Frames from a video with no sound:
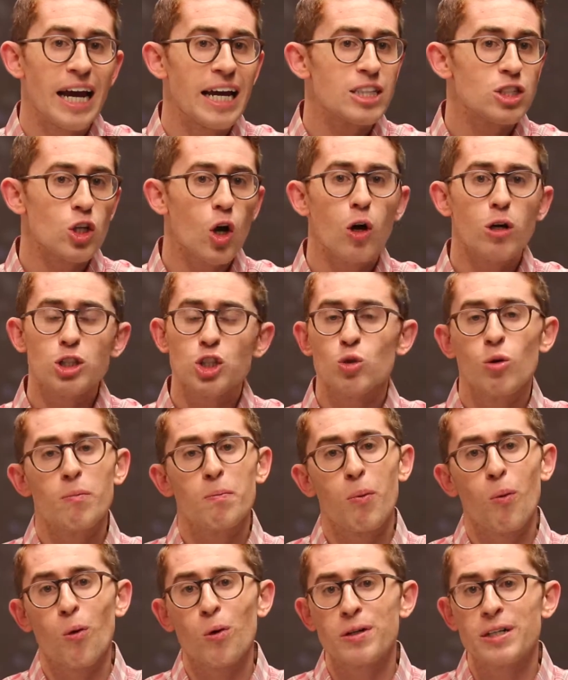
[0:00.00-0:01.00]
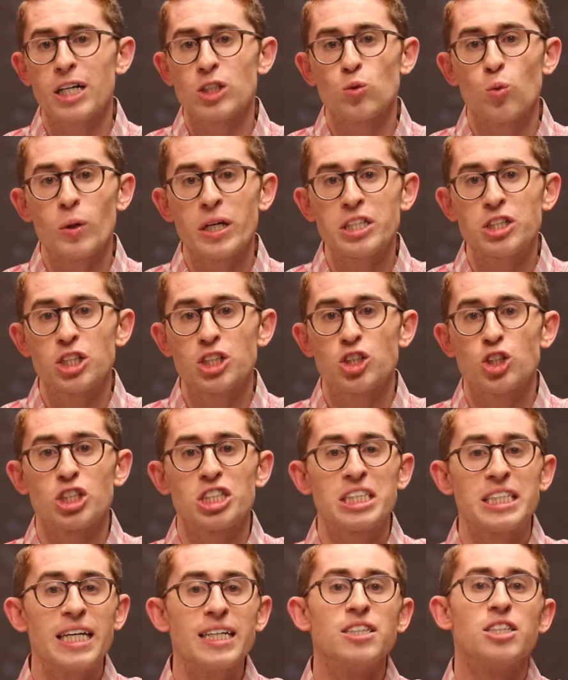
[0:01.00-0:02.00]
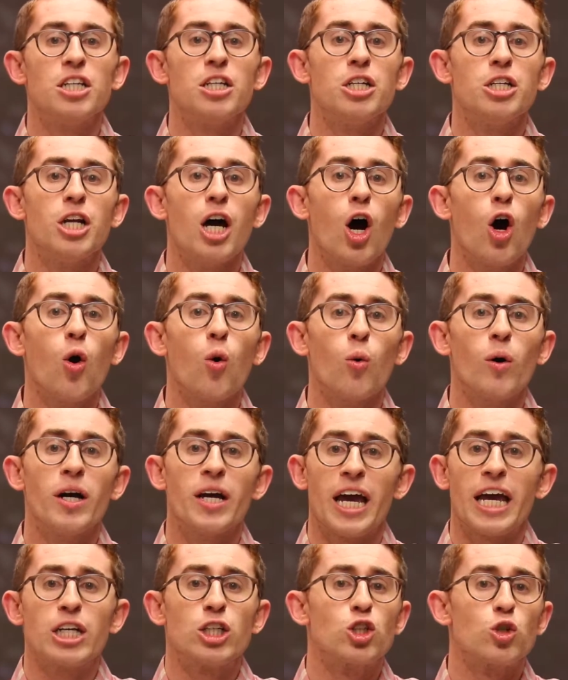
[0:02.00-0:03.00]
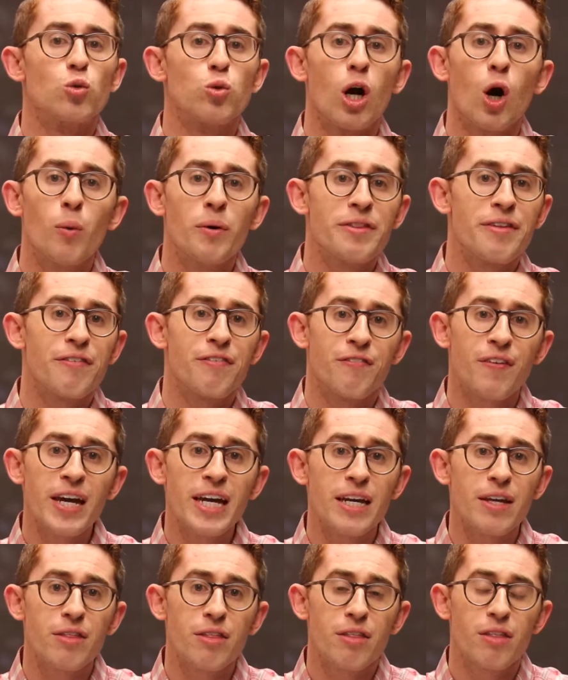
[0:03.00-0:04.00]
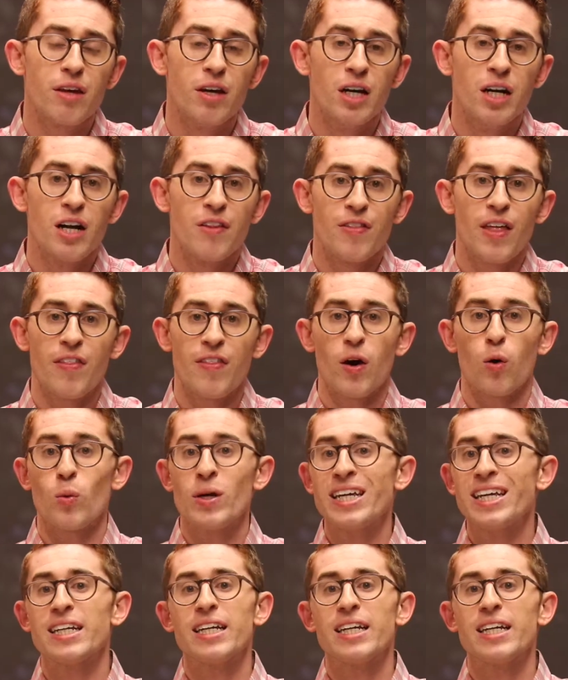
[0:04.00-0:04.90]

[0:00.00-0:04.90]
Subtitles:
it's also important as we just get to know and grow in the faith. That we